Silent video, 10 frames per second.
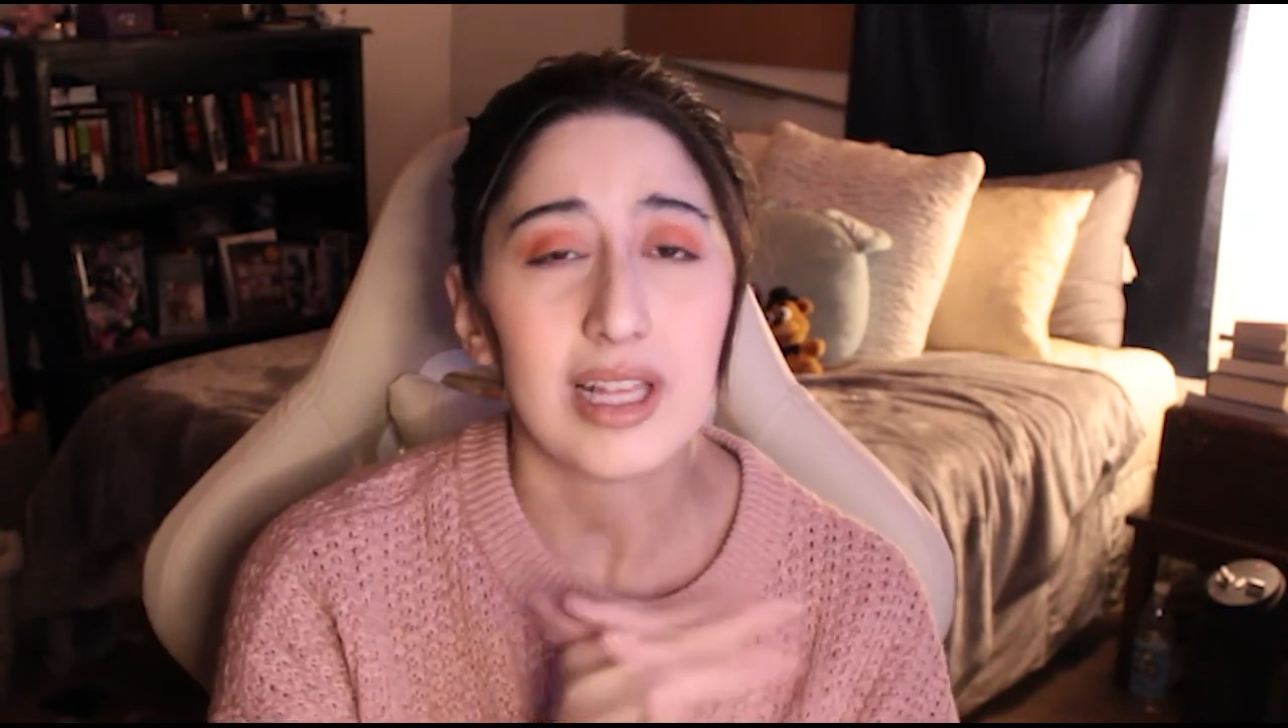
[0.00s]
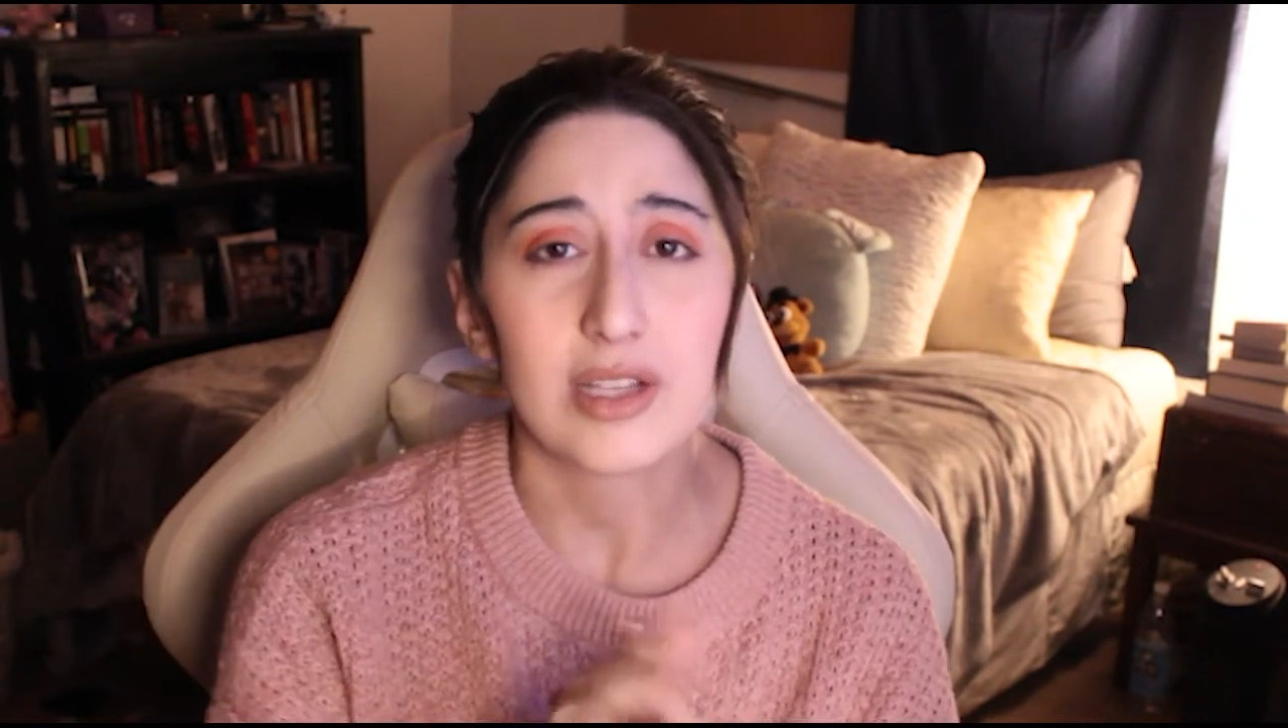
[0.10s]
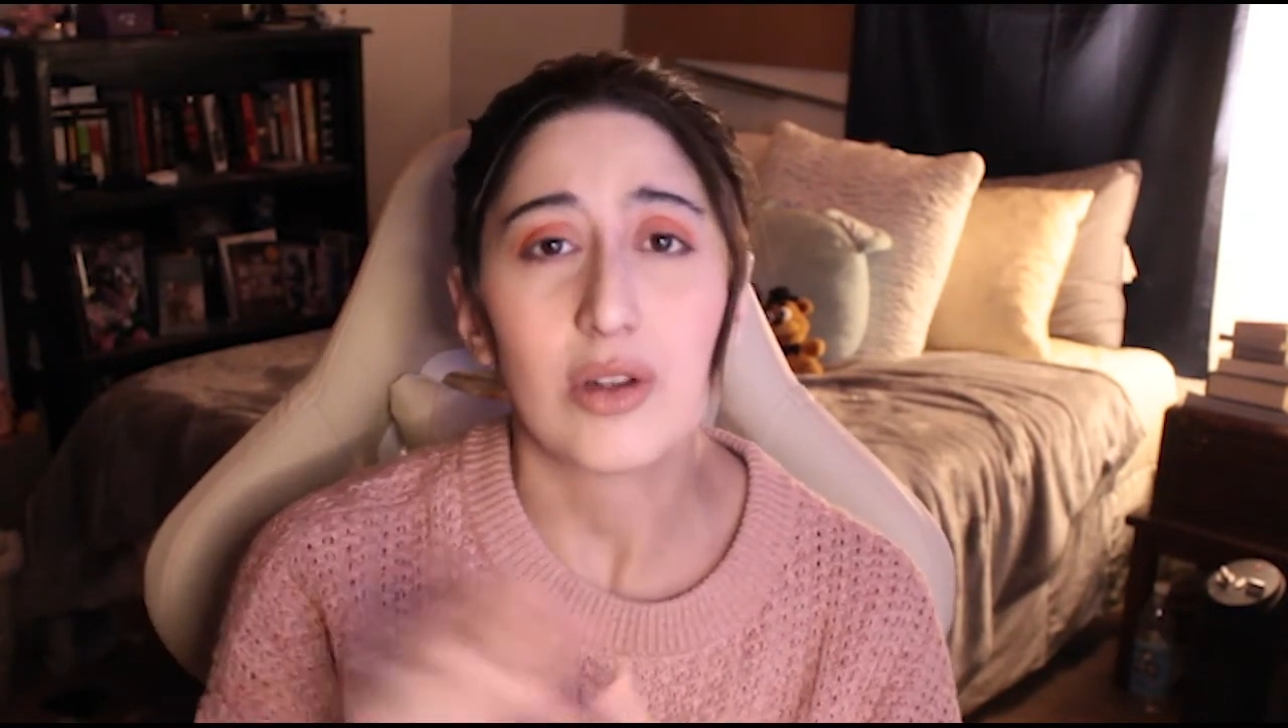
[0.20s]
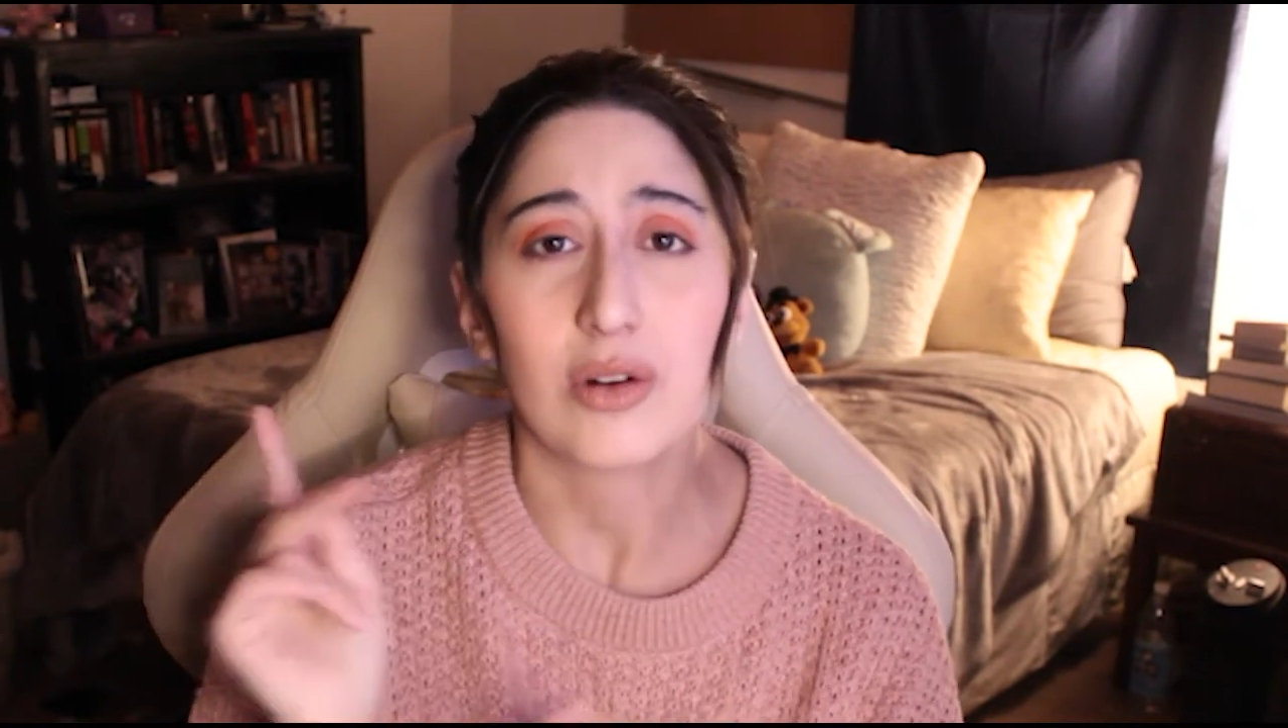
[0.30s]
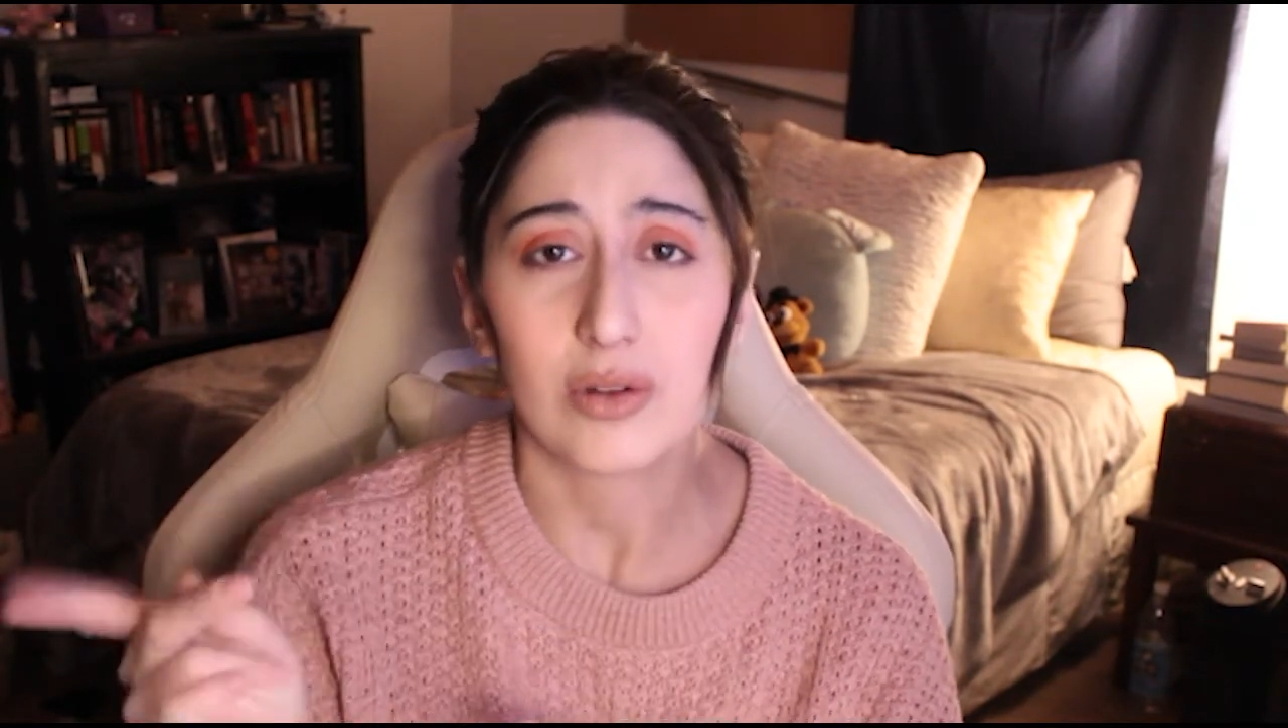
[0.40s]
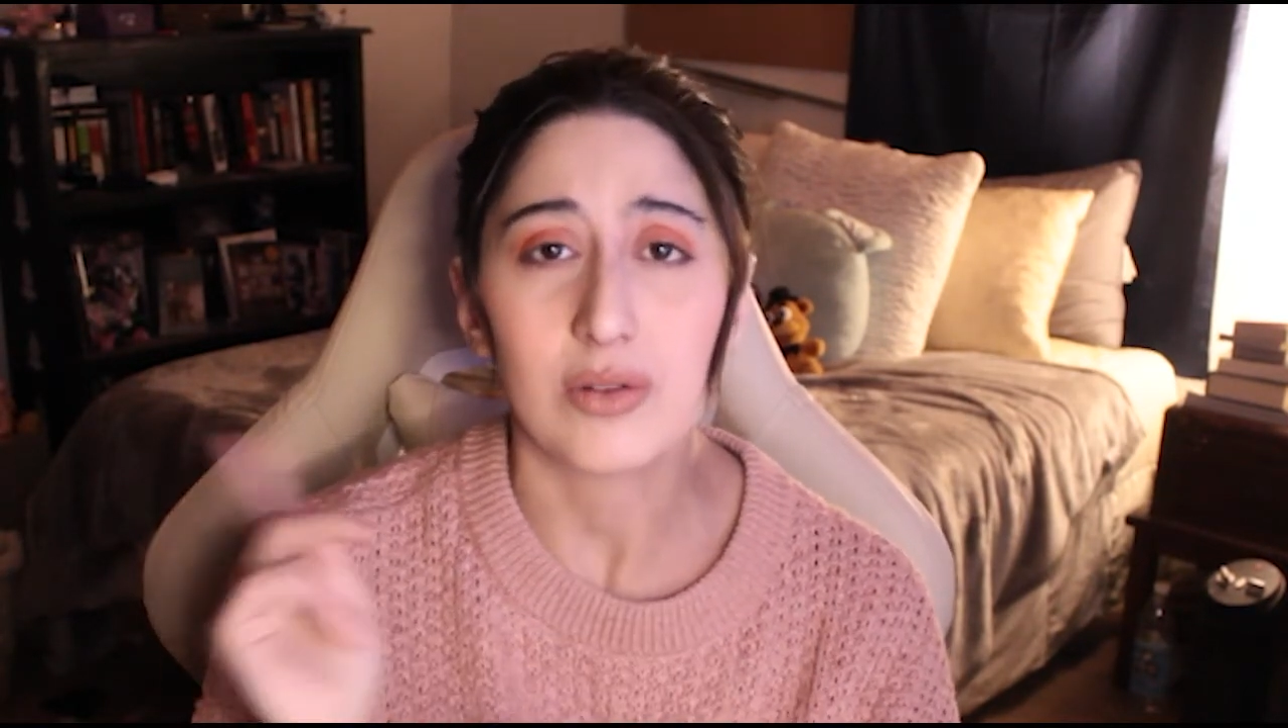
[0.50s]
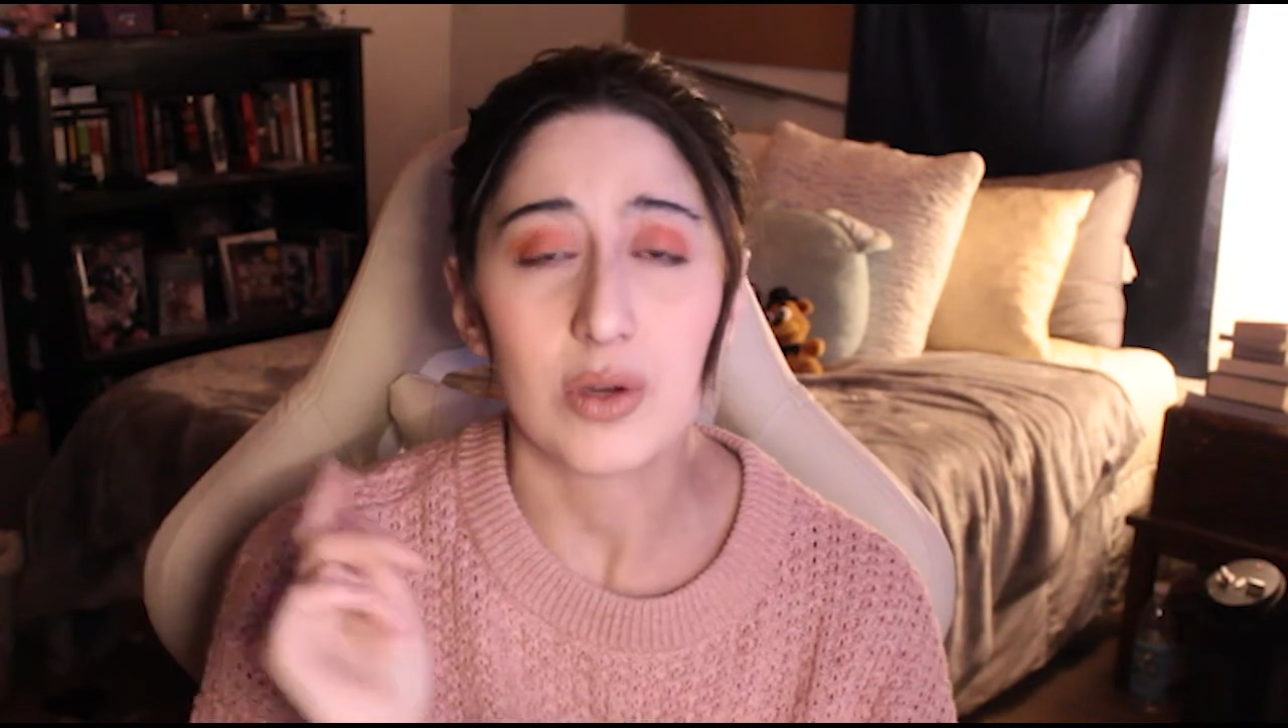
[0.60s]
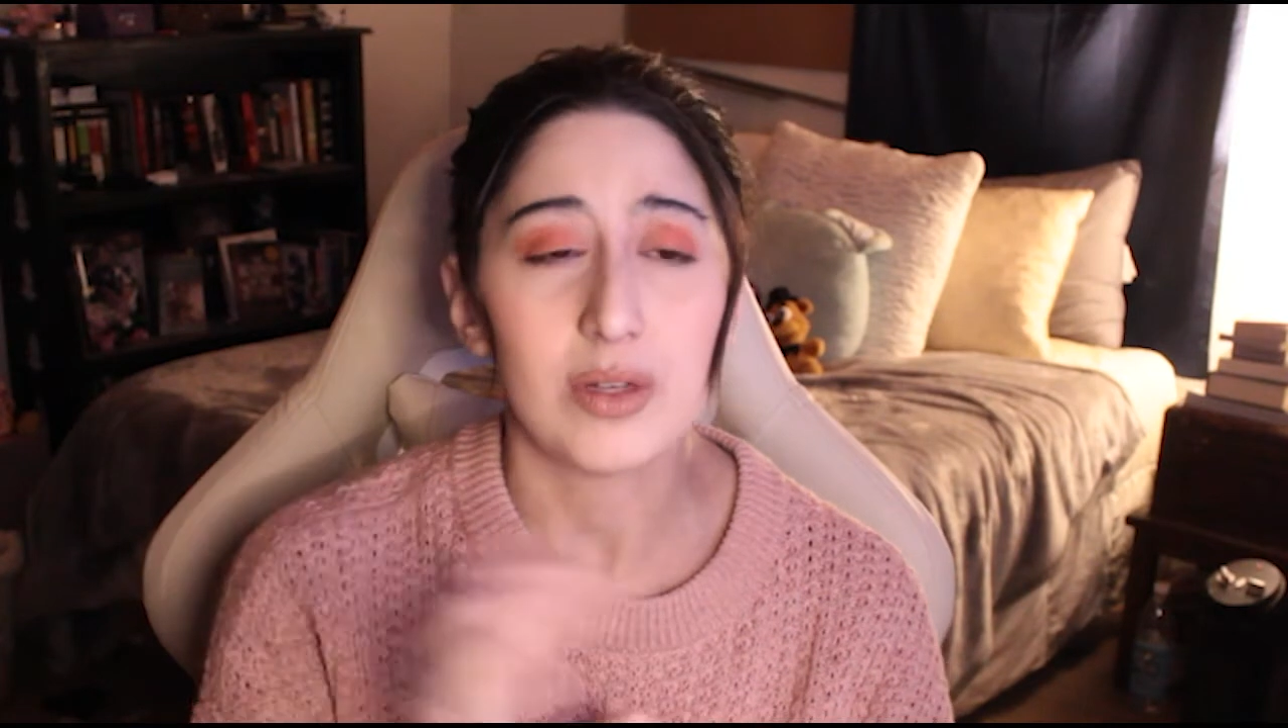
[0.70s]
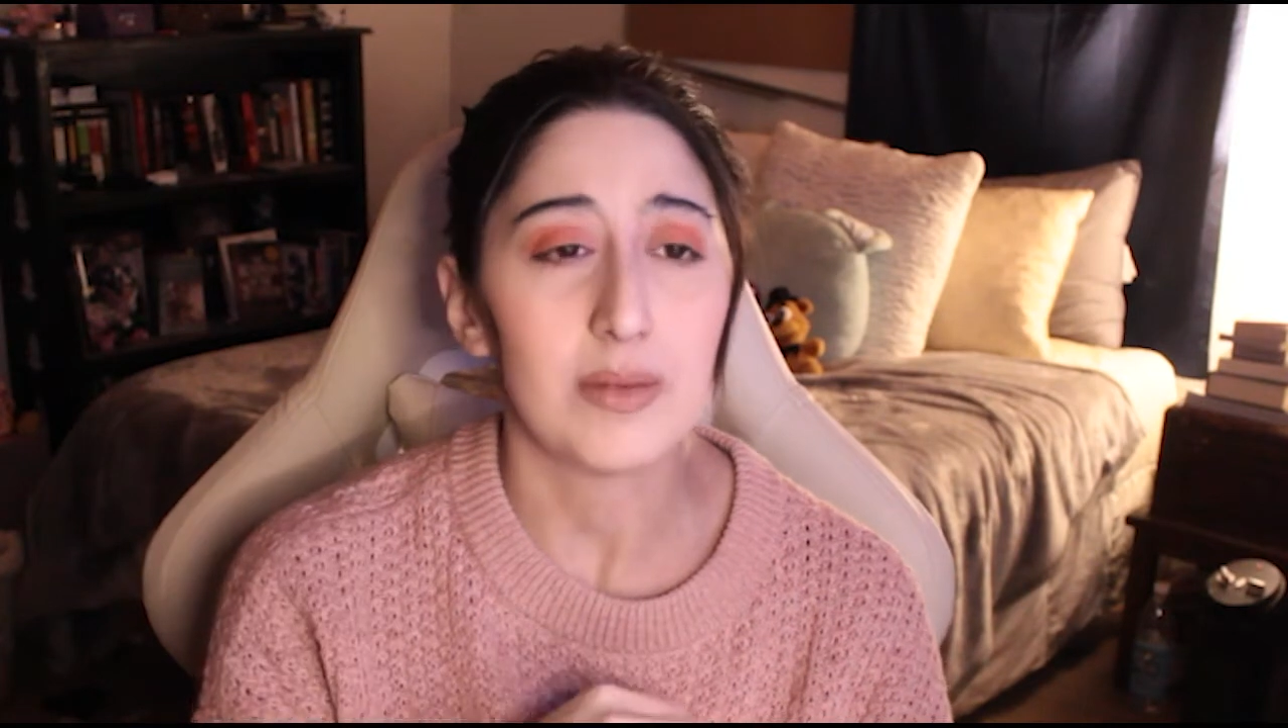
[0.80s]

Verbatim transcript: next article is going